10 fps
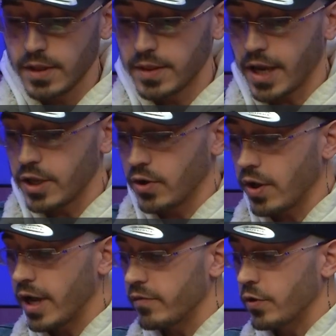that y'all
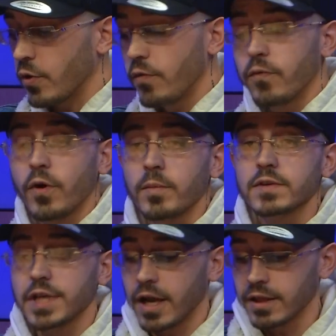have no form
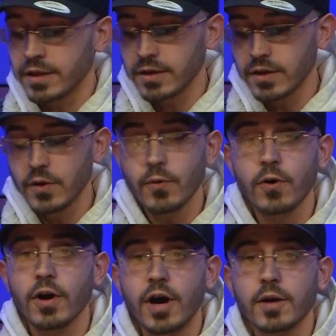of talent
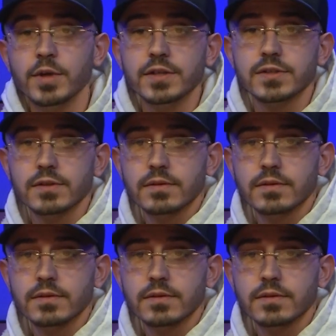or hobbies."